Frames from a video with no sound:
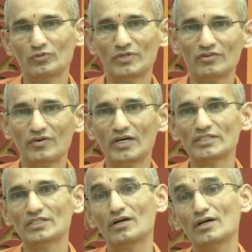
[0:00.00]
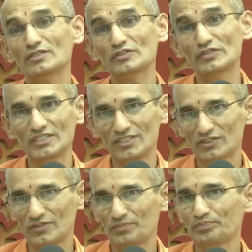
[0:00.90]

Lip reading: of Bharadvaja and other sages,